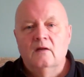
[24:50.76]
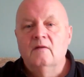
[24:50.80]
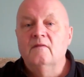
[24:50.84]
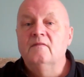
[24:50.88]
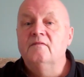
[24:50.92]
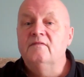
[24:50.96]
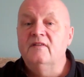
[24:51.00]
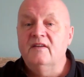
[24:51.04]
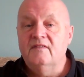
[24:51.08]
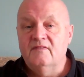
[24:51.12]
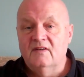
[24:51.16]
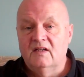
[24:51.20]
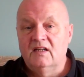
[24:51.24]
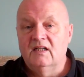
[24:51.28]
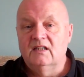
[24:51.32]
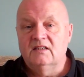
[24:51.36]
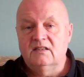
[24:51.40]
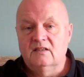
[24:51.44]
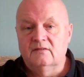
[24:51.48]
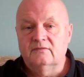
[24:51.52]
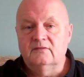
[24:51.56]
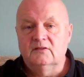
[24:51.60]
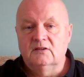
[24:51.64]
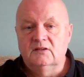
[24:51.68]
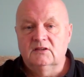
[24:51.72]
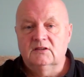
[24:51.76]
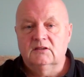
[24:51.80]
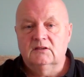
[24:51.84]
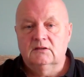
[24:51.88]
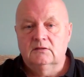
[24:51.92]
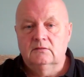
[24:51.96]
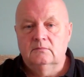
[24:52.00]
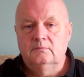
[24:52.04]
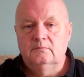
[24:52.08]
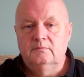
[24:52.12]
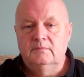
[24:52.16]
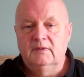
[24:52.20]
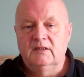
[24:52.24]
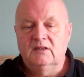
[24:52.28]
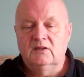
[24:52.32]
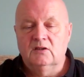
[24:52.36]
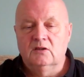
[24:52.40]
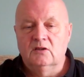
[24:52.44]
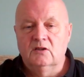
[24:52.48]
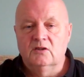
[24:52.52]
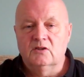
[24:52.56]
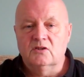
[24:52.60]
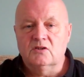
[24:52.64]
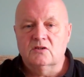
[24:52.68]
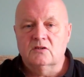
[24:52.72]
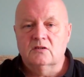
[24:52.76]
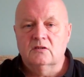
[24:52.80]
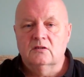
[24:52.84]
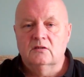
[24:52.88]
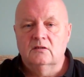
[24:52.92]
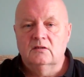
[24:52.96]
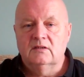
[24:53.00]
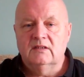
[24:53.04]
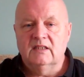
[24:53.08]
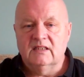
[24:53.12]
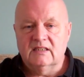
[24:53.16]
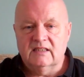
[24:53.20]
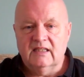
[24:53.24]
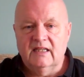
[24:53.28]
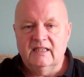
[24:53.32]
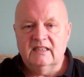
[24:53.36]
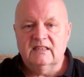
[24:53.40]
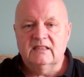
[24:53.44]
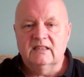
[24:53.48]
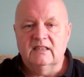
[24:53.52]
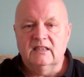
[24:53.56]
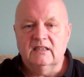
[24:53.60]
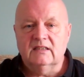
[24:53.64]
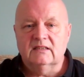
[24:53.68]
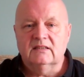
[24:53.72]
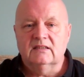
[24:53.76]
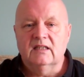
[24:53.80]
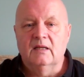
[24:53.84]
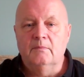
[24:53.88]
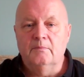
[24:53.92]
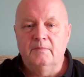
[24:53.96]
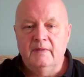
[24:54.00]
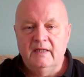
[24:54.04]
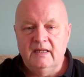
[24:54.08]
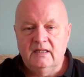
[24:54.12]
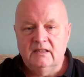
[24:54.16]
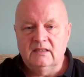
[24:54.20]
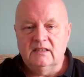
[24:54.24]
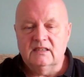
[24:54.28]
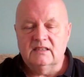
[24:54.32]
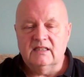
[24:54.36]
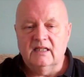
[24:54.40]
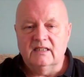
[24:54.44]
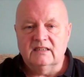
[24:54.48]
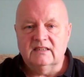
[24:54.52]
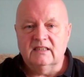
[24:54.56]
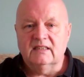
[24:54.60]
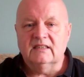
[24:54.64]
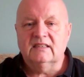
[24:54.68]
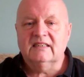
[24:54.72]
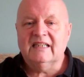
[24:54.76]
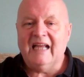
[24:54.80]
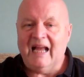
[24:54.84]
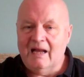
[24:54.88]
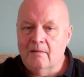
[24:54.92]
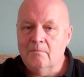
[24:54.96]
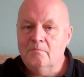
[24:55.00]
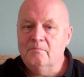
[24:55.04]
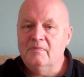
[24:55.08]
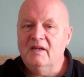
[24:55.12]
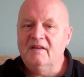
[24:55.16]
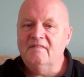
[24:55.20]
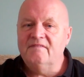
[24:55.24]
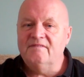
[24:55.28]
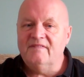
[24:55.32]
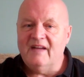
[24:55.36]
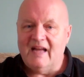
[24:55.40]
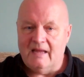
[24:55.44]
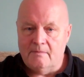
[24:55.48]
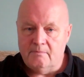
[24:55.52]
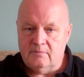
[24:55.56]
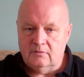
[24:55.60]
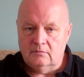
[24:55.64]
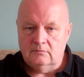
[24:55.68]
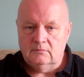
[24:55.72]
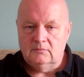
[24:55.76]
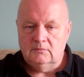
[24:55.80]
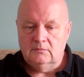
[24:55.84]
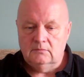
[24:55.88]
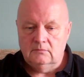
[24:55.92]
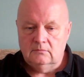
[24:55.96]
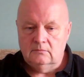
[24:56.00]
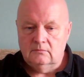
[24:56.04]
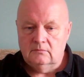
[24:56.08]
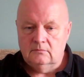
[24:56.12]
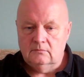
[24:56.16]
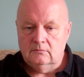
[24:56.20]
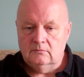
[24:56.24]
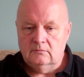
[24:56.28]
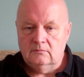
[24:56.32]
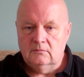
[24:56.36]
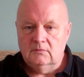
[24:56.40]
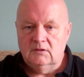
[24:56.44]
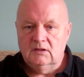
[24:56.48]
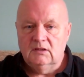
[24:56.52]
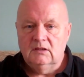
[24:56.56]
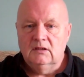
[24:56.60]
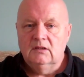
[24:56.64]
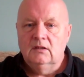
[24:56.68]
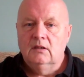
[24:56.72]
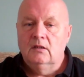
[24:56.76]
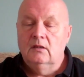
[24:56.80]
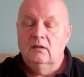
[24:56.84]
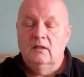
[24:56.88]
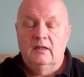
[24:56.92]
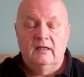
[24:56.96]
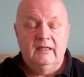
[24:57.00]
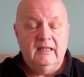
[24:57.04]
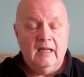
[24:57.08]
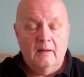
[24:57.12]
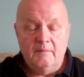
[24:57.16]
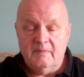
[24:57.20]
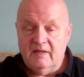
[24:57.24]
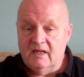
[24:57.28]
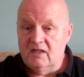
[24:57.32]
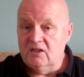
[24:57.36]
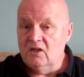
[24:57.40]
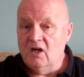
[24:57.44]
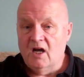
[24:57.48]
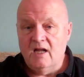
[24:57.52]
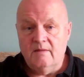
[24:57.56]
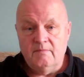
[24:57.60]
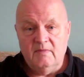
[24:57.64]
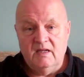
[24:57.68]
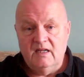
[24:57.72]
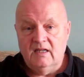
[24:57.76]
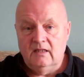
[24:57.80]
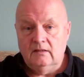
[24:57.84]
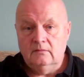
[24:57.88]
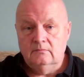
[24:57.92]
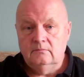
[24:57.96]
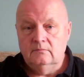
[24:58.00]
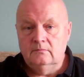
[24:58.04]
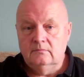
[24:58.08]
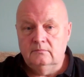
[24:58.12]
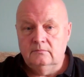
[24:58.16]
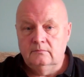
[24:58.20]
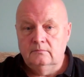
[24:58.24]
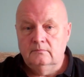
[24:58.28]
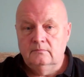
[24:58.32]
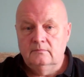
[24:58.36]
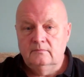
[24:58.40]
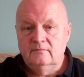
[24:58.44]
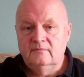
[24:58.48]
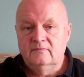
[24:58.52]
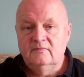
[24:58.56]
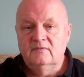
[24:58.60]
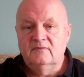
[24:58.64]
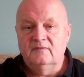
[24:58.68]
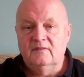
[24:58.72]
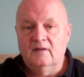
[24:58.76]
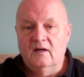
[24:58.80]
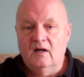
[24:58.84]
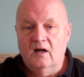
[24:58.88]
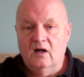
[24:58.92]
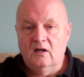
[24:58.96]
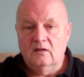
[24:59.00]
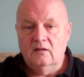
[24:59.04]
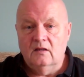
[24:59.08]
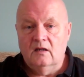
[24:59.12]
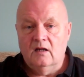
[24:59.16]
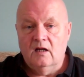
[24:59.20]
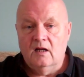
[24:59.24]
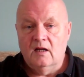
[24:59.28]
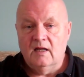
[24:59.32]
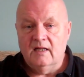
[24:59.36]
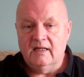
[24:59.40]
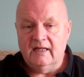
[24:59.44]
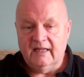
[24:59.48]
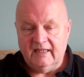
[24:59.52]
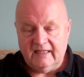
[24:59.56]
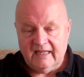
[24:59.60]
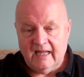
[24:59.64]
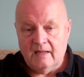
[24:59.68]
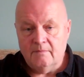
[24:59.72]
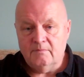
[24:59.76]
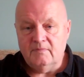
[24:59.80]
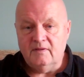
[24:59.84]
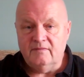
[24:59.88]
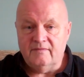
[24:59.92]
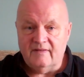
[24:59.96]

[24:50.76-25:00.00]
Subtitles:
viva la difference, because dyslexics and being dyslexics can be fab. Can be a nightmare, but it can be